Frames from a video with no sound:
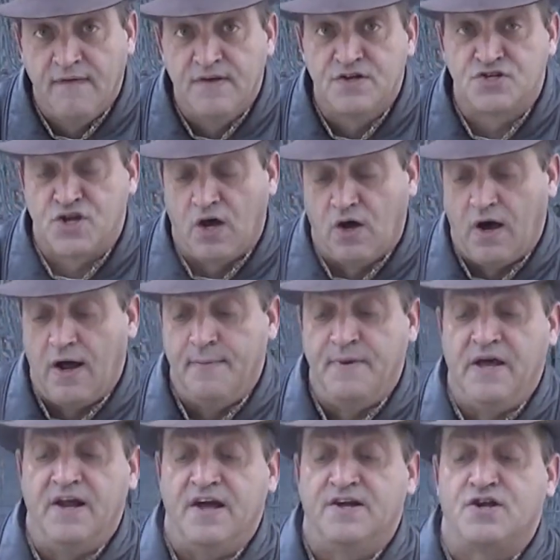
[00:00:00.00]
So, I
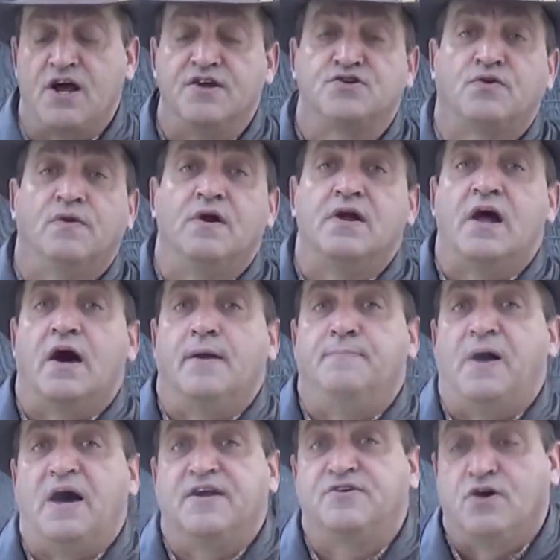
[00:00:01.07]
mean, it's really not a
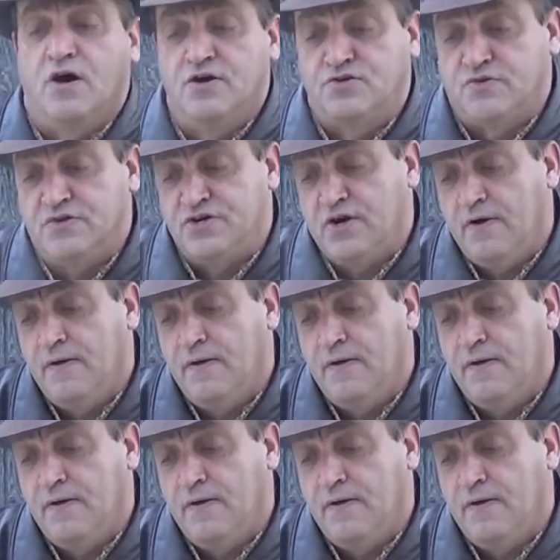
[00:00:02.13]
bad cartridge.